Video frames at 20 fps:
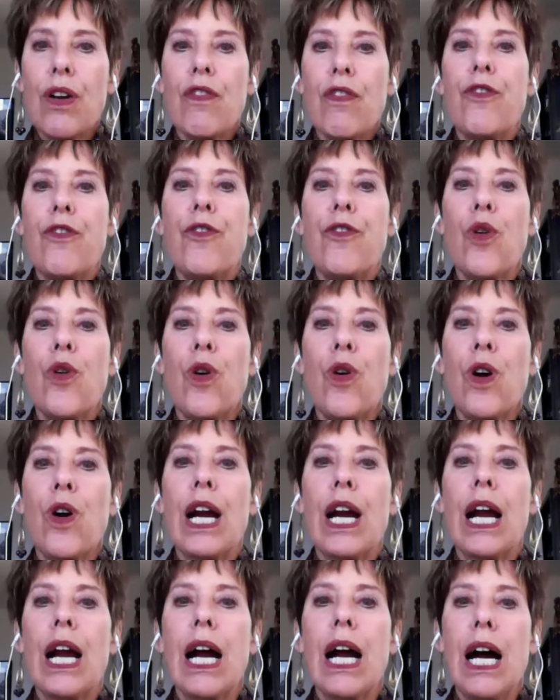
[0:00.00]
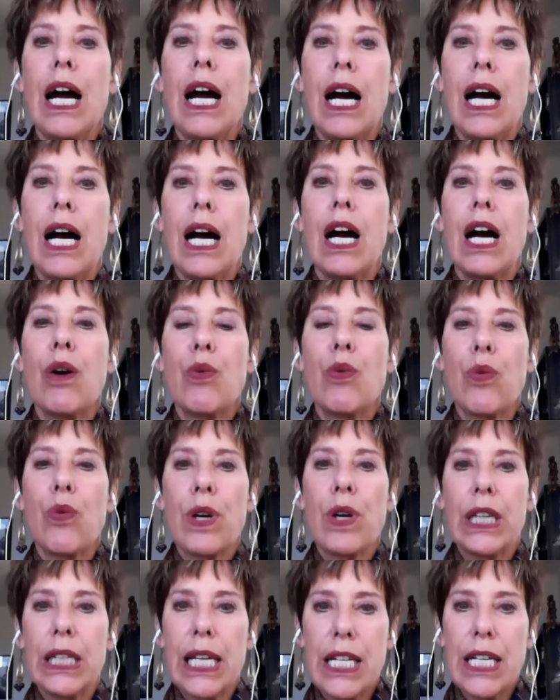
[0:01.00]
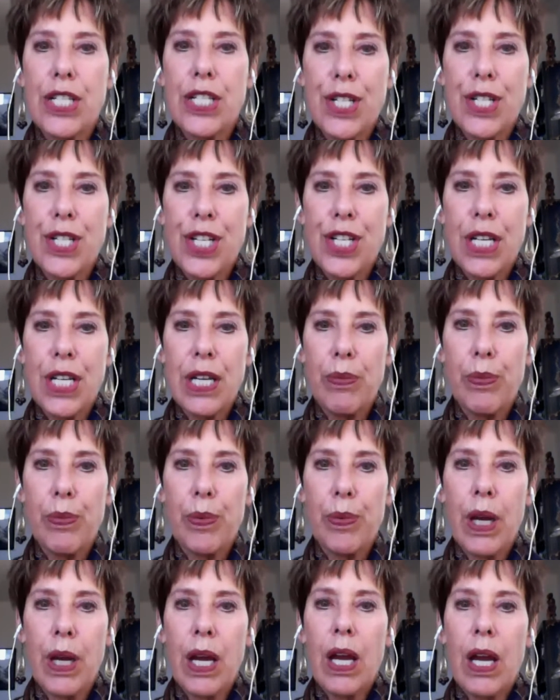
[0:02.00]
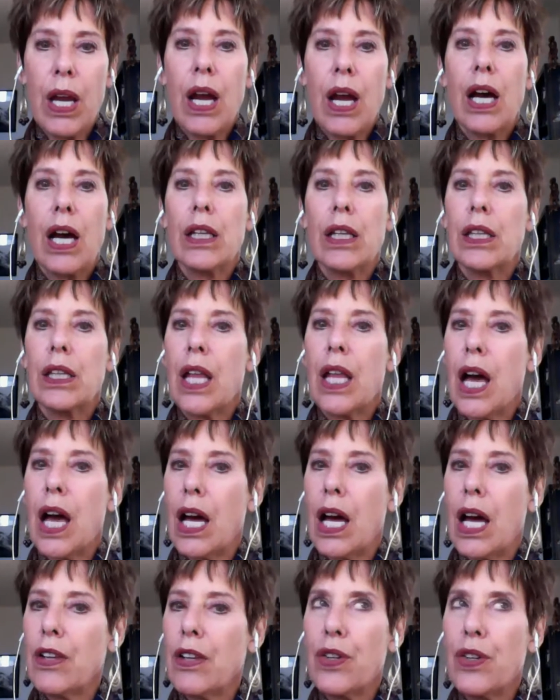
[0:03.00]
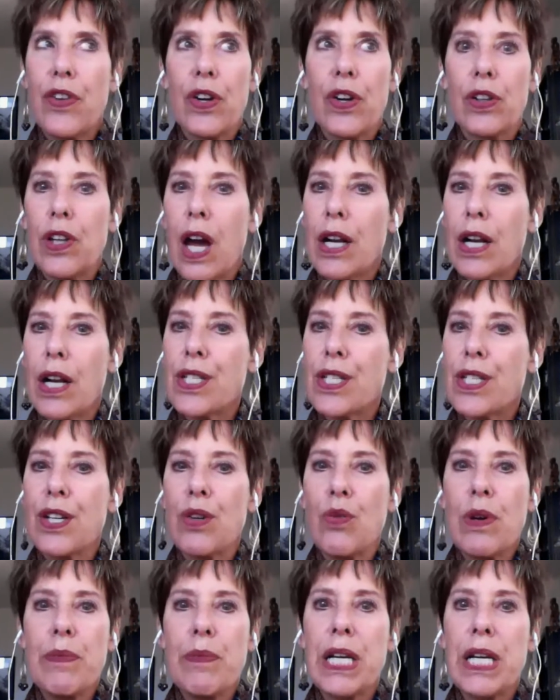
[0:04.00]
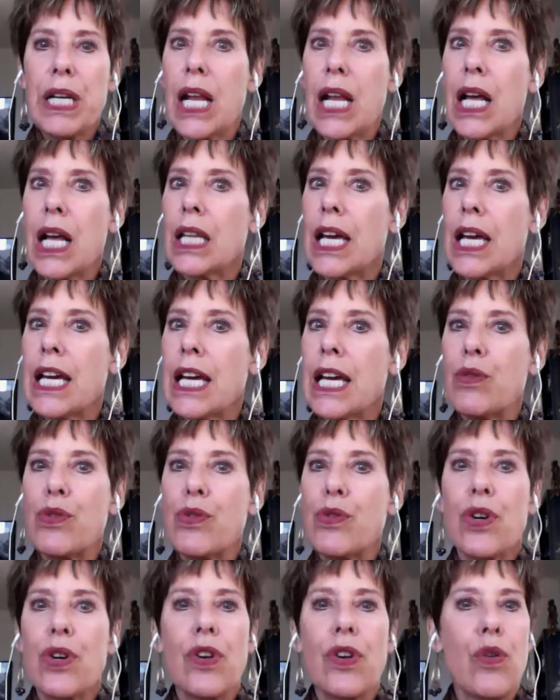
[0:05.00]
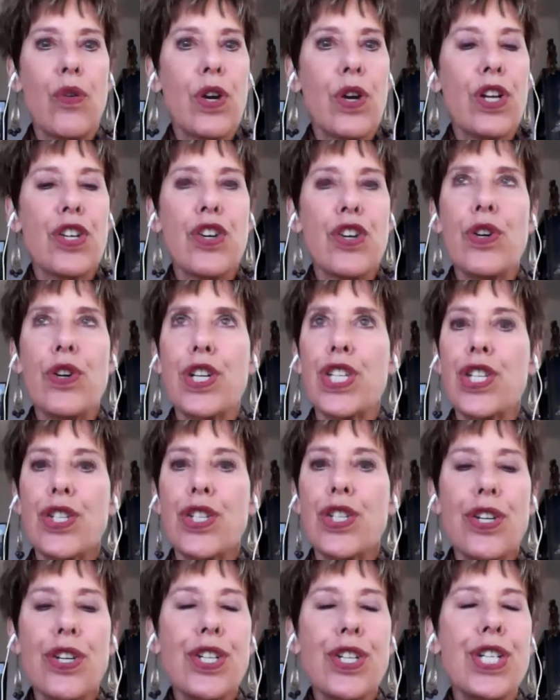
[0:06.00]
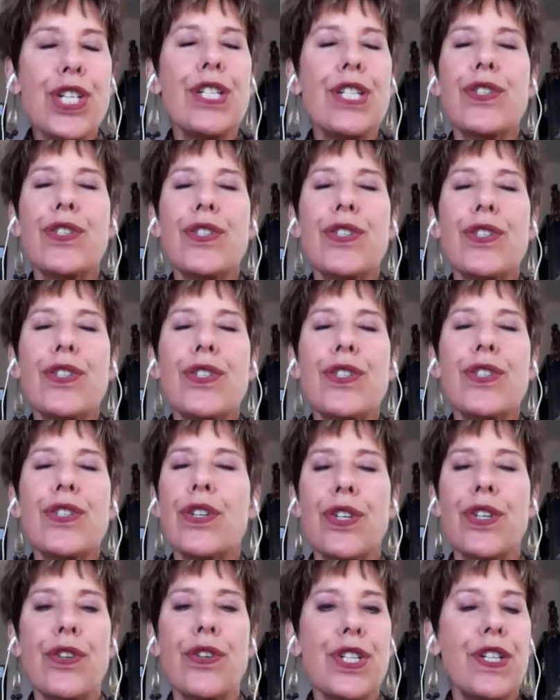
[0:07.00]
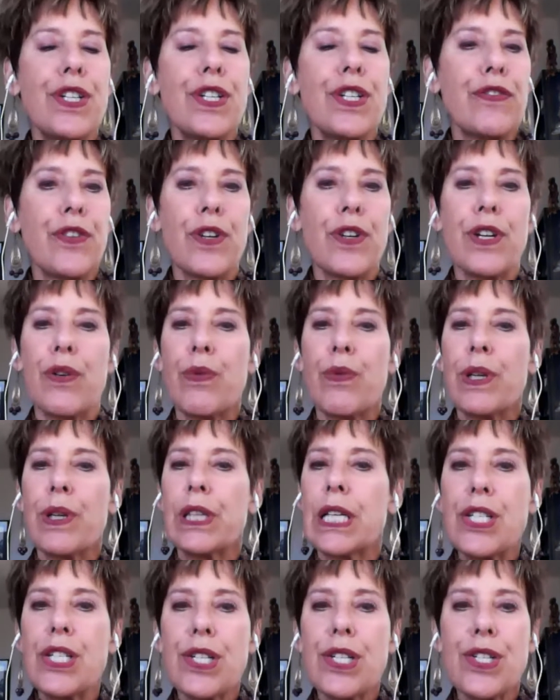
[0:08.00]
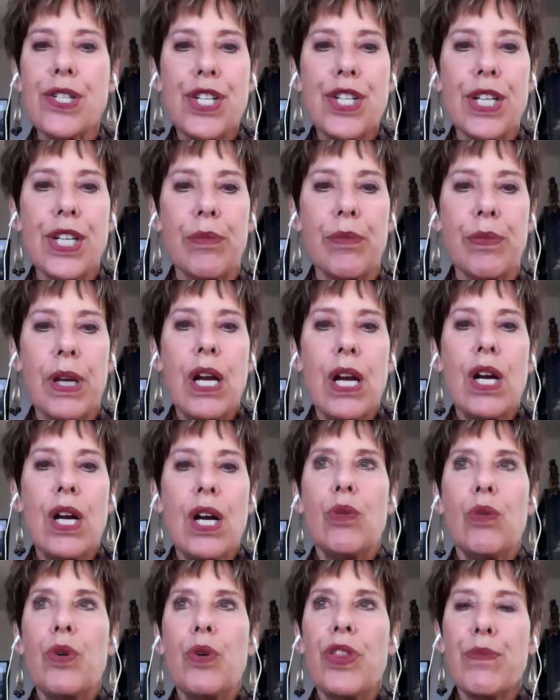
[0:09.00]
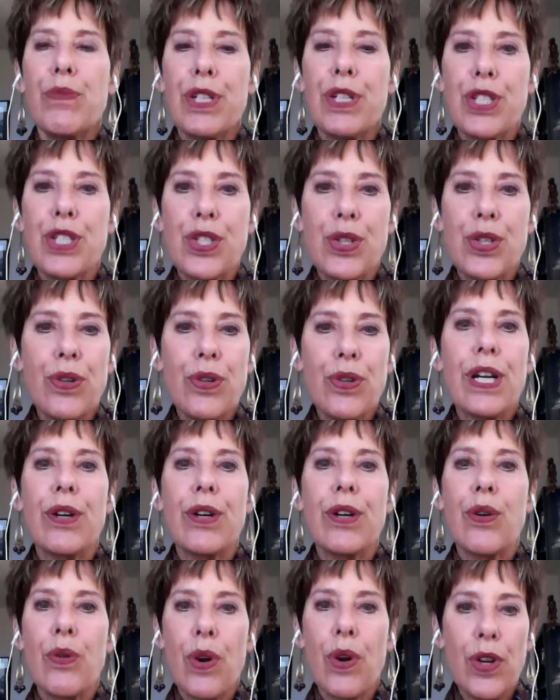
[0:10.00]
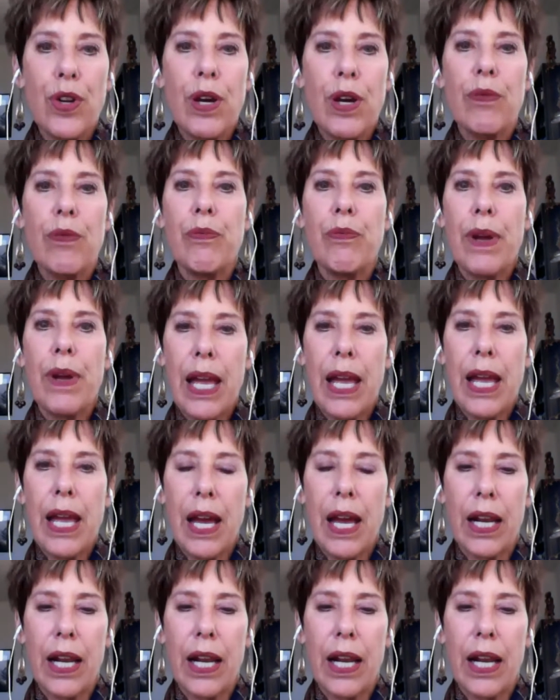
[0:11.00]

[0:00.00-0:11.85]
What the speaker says: for a relationship. A lot of, you know, there are a lot of single women in LA who are searching for a relationship with a mature and grown-up man,